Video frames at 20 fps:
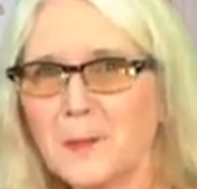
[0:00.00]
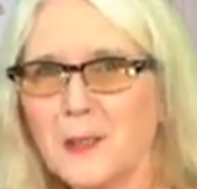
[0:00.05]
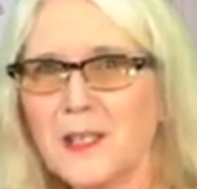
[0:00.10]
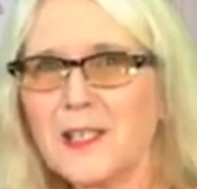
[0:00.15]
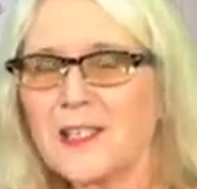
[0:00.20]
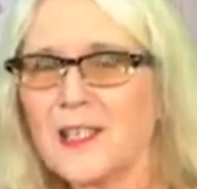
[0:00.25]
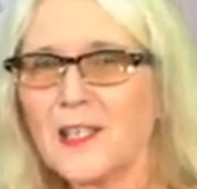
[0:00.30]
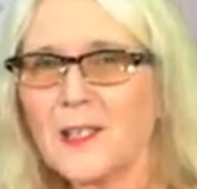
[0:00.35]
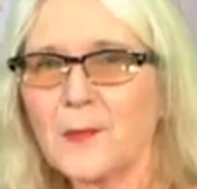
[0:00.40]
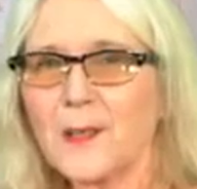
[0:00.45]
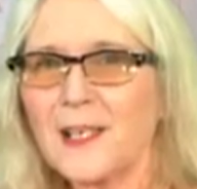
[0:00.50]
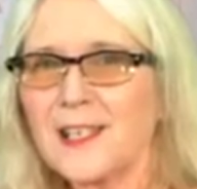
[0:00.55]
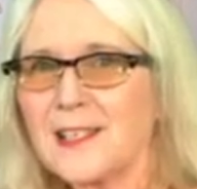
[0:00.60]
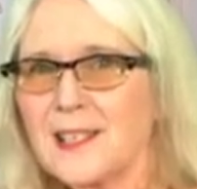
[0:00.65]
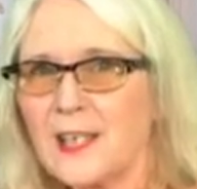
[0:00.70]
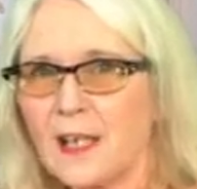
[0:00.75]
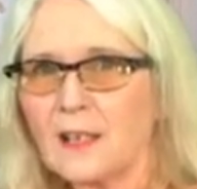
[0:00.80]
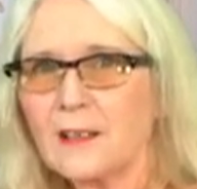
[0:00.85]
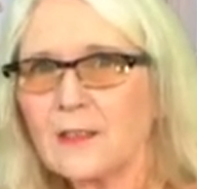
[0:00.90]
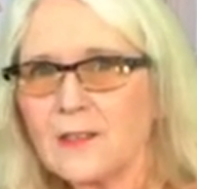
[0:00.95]
because otherwise
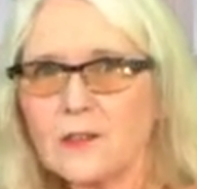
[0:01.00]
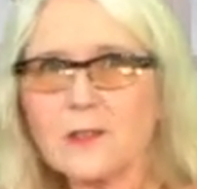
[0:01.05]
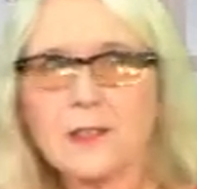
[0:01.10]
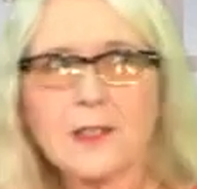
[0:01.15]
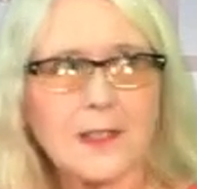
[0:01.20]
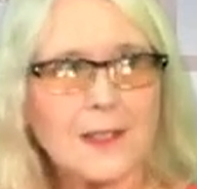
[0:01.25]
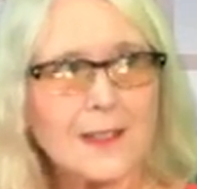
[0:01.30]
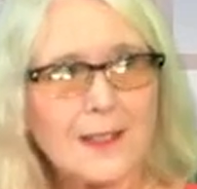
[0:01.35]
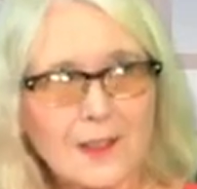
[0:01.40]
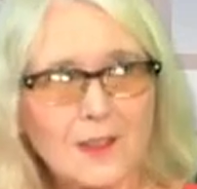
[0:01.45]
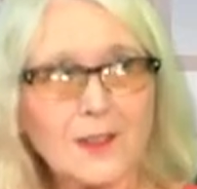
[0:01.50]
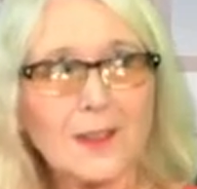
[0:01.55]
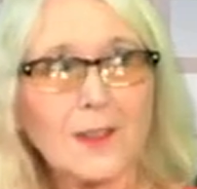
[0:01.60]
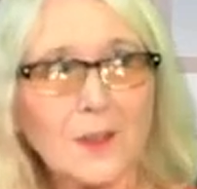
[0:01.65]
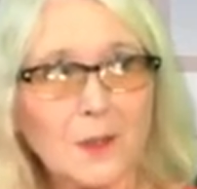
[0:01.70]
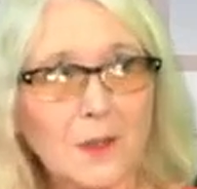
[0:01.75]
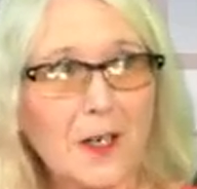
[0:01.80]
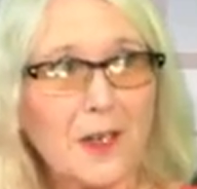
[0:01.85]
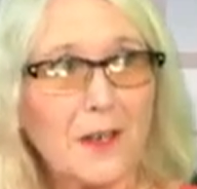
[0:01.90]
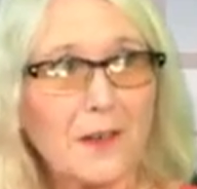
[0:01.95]
the electricity is going to
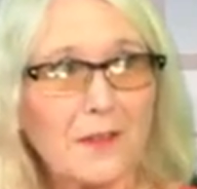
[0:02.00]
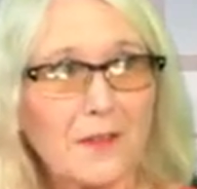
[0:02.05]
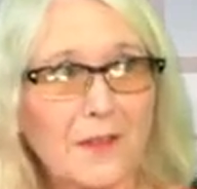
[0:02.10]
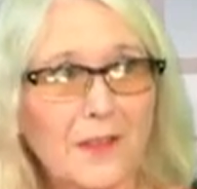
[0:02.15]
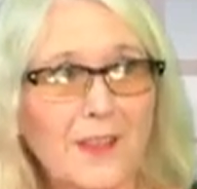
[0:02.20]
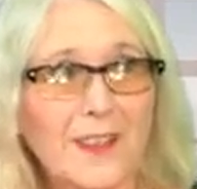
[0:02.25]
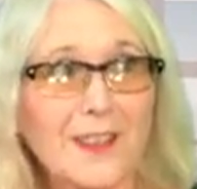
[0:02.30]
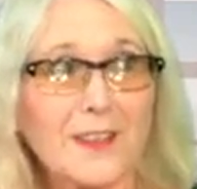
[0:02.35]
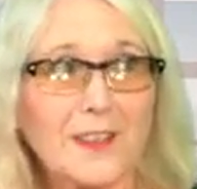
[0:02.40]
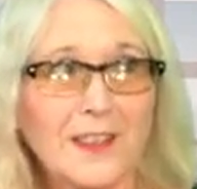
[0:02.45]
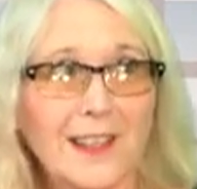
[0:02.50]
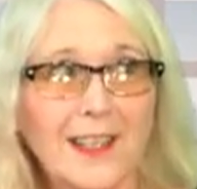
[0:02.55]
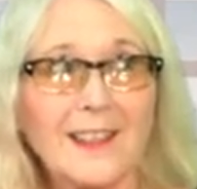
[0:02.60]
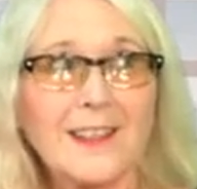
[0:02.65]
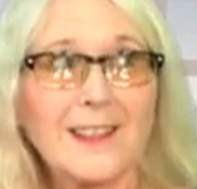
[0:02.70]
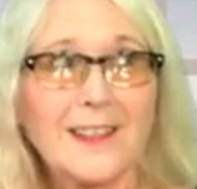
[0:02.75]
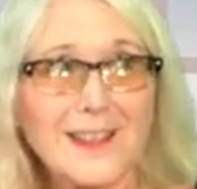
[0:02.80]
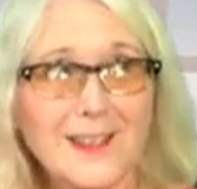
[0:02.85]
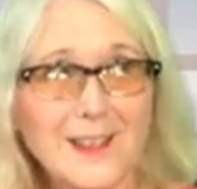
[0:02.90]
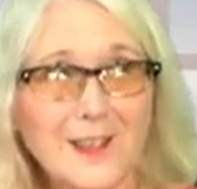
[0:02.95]
go off
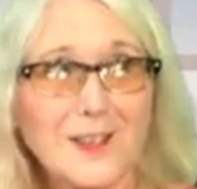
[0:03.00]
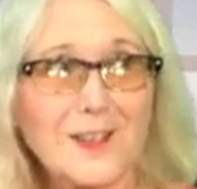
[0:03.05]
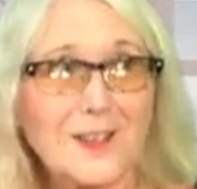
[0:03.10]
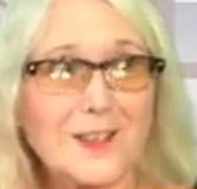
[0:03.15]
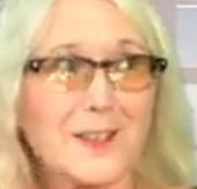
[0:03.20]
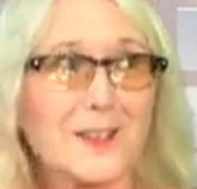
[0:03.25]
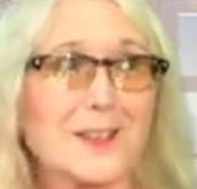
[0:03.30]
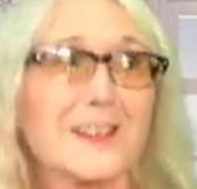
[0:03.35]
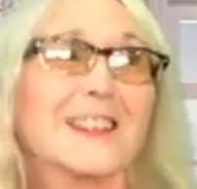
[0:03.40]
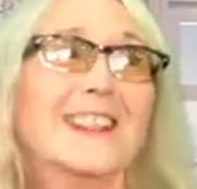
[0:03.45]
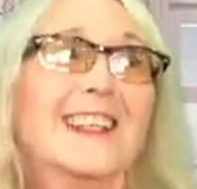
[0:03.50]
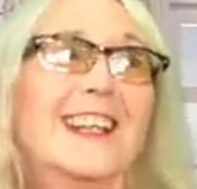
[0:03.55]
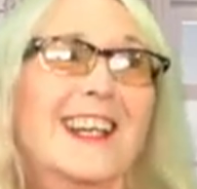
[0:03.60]
in the studio.